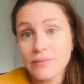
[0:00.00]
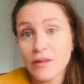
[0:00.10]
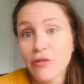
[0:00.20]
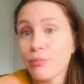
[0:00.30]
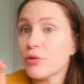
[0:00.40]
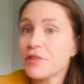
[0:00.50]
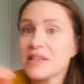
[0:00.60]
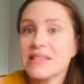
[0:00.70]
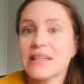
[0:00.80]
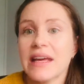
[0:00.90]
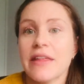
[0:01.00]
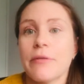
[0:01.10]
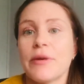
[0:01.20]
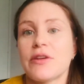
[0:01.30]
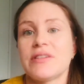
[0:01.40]
I've put this together
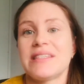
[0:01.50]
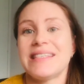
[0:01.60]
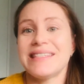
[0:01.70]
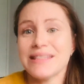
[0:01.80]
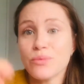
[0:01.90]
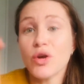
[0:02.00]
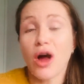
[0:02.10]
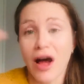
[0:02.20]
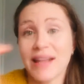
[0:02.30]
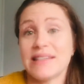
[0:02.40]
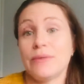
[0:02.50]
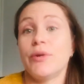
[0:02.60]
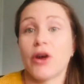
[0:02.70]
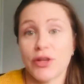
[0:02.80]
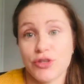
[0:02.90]
because this is what I did
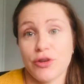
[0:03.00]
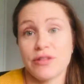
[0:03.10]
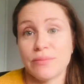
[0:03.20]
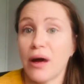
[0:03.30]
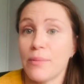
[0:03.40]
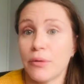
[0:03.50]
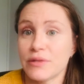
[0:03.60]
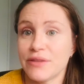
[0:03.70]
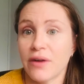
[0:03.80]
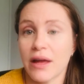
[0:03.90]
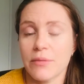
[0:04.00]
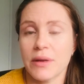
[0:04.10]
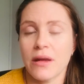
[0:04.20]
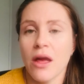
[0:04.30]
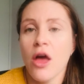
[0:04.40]
when I chose my multivitamin.